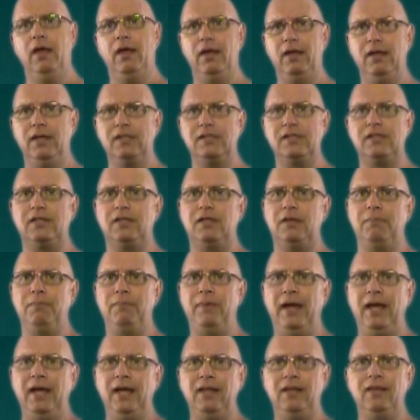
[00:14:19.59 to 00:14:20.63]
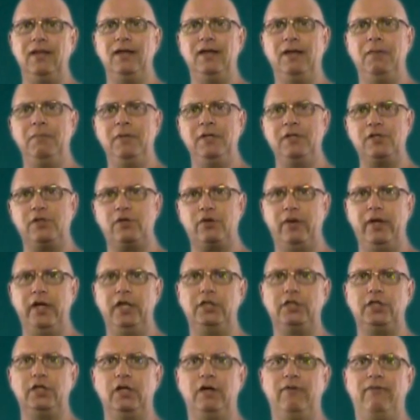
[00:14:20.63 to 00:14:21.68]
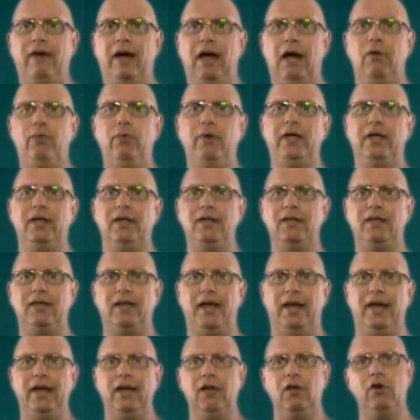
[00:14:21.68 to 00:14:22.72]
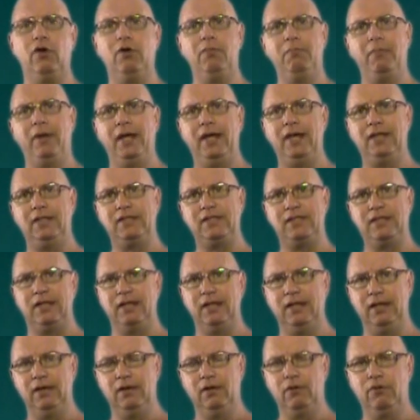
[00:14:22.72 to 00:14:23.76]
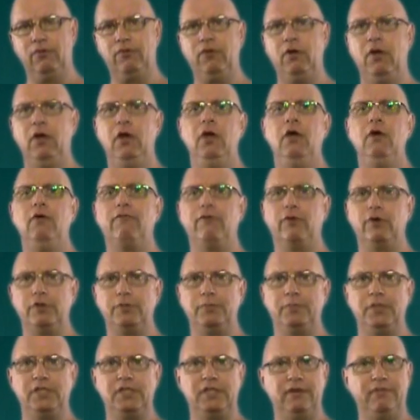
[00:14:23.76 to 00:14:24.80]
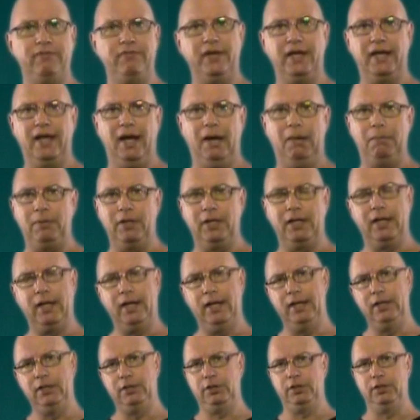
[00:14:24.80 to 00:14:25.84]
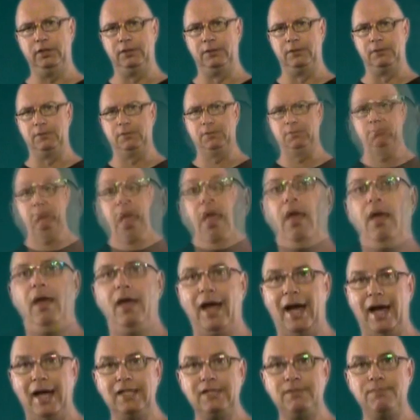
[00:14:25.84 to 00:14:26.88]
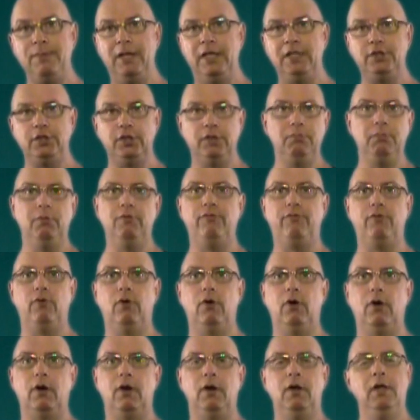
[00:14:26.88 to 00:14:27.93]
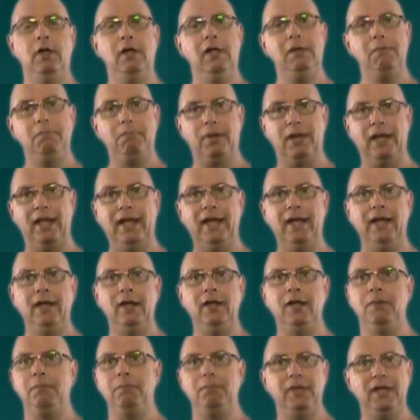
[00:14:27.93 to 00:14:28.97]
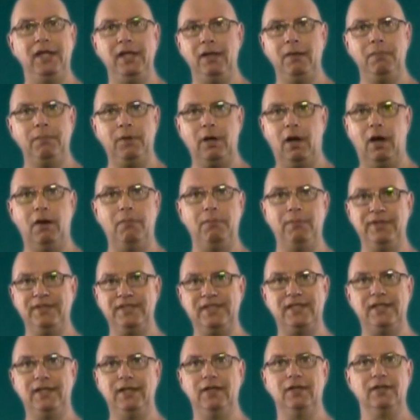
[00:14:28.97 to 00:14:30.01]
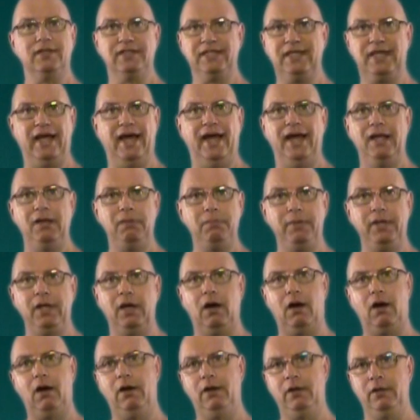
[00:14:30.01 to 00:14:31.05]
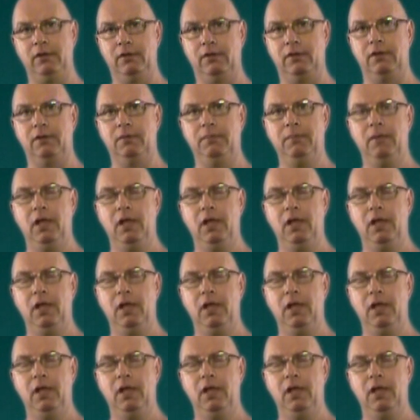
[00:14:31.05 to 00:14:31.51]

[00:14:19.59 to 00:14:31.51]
is to make the demonstration of how we can tailor make steels for specific applications. As mentioned before, plain medium carbon steels can be hardened,